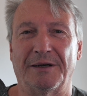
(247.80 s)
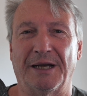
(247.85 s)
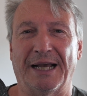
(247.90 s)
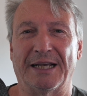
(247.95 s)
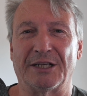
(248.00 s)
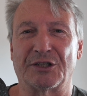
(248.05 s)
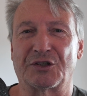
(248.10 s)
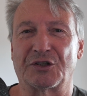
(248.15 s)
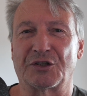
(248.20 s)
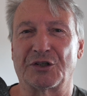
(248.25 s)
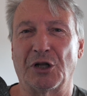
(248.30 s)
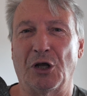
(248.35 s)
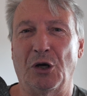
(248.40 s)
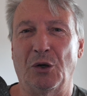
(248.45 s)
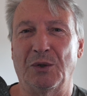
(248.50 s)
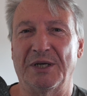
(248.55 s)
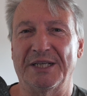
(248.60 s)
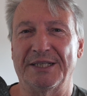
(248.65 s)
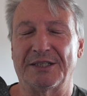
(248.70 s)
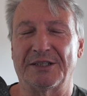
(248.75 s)

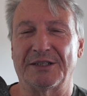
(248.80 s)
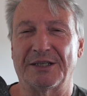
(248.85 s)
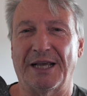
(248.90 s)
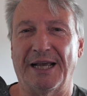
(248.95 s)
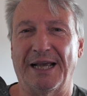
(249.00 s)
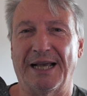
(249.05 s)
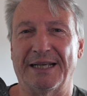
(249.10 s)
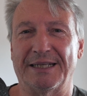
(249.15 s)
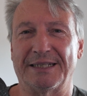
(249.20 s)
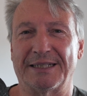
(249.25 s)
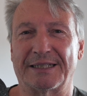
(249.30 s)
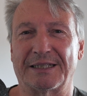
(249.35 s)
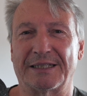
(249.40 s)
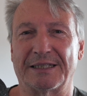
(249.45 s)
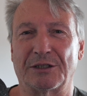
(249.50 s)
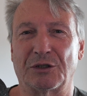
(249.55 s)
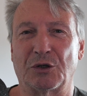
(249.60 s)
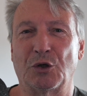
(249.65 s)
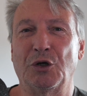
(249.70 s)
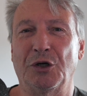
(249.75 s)
as
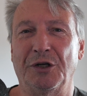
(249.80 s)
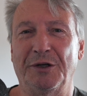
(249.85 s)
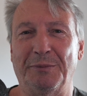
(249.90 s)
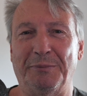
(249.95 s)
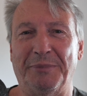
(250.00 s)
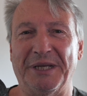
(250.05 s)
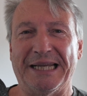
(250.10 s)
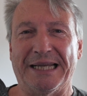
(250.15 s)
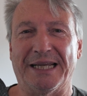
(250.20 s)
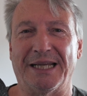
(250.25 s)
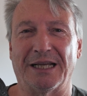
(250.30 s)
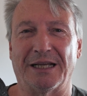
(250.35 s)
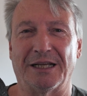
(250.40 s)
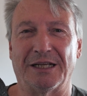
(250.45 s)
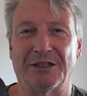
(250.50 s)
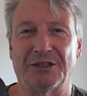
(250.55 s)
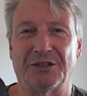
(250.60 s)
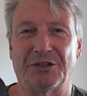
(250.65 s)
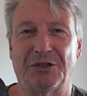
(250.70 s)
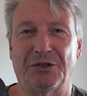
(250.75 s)
could be,
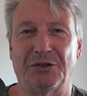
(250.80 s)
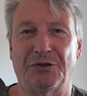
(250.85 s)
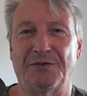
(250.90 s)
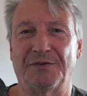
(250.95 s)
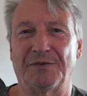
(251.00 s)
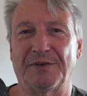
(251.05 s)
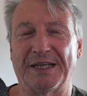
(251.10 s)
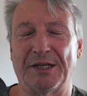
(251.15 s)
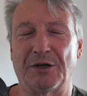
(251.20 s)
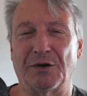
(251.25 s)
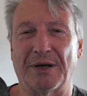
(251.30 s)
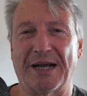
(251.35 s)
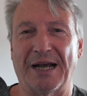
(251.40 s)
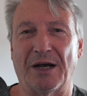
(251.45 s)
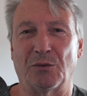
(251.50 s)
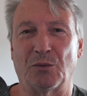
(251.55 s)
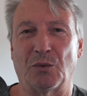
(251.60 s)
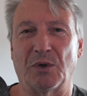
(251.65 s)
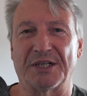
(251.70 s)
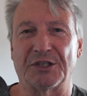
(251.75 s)
to figure
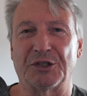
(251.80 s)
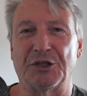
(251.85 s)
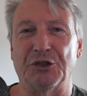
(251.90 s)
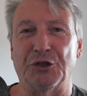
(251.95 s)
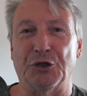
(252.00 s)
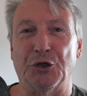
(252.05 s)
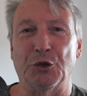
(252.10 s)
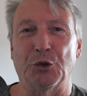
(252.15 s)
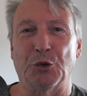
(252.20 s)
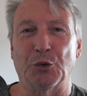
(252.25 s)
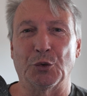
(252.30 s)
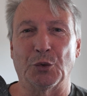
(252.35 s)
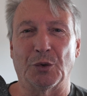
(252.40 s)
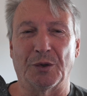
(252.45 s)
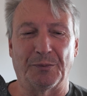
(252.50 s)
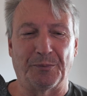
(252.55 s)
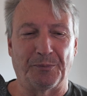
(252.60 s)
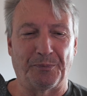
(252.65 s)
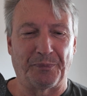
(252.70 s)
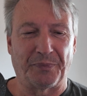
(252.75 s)
out what to do
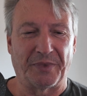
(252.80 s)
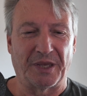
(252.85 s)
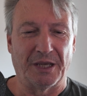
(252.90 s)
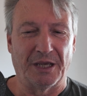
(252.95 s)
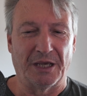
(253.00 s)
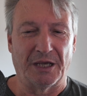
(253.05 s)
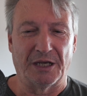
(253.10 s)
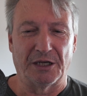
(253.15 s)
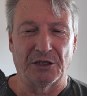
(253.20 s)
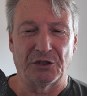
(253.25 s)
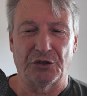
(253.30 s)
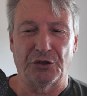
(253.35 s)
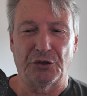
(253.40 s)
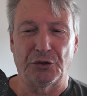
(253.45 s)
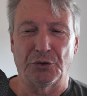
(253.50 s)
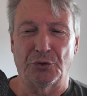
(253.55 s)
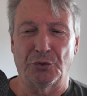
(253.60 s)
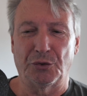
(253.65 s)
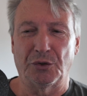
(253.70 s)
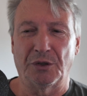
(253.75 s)

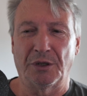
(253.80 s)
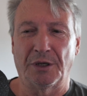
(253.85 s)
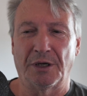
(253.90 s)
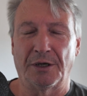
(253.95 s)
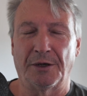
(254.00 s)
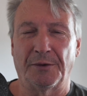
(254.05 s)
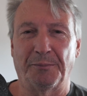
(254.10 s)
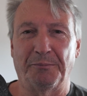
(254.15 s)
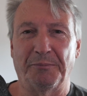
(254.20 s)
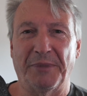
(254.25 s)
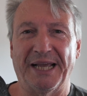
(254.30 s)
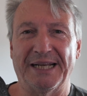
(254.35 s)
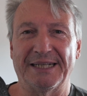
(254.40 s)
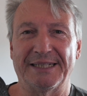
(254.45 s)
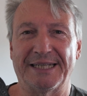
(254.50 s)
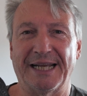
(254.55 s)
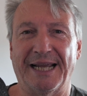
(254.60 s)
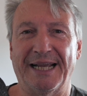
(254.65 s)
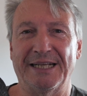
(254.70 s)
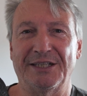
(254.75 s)
to
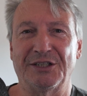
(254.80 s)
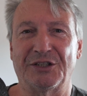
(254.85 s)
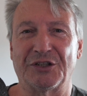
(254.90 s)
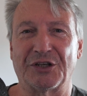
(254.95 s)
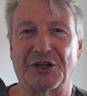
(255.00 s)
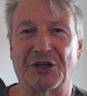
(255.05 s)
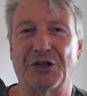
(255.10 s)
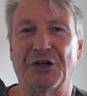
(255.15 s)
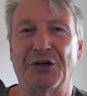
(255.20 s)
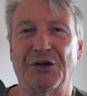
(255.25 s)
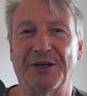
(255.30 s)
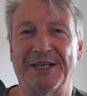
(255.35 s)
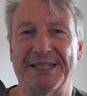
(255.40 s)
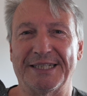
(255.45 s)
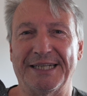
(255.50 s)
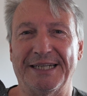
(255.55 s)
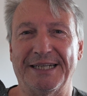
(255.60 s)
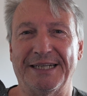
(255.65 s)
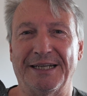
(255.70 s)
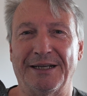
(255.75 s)
maintain
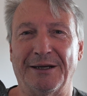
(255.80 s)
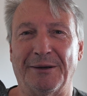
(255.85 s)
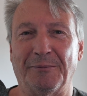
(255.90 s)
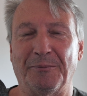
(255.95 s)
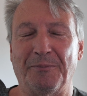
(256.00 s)
security